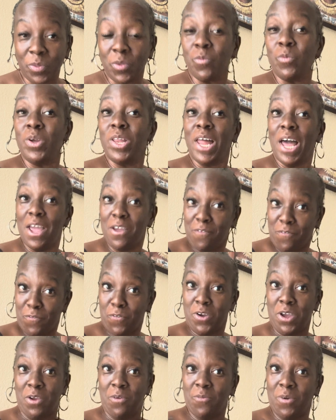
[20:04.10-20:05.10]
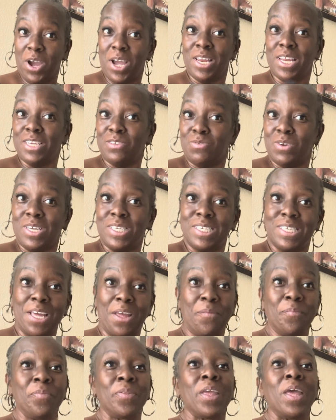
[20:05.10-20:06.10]
We like free, right? That's what I
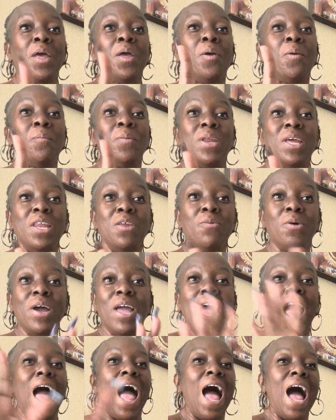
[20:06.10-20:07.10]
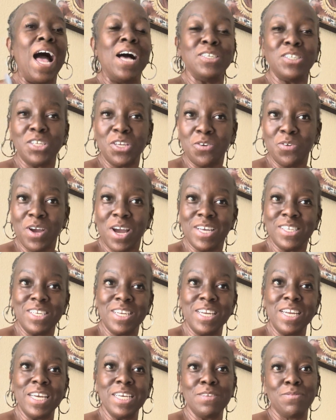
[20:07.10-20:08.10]
say. But anyway, I'll see you guys in the
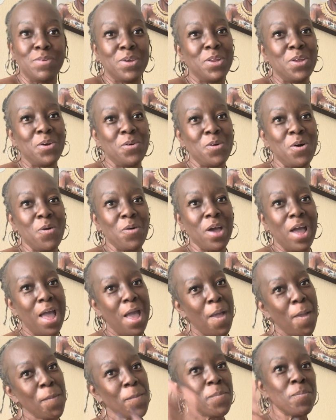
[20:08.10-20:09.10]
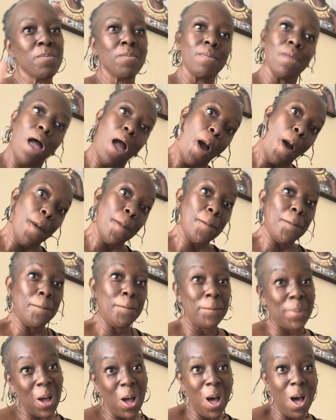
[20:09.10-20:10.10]
next video, okay?
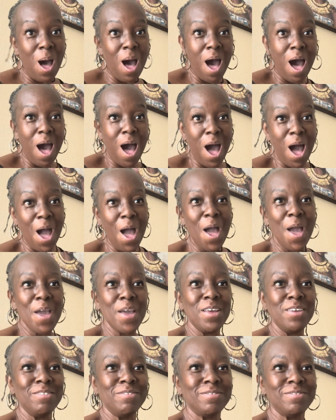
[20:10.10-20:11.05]
Bye.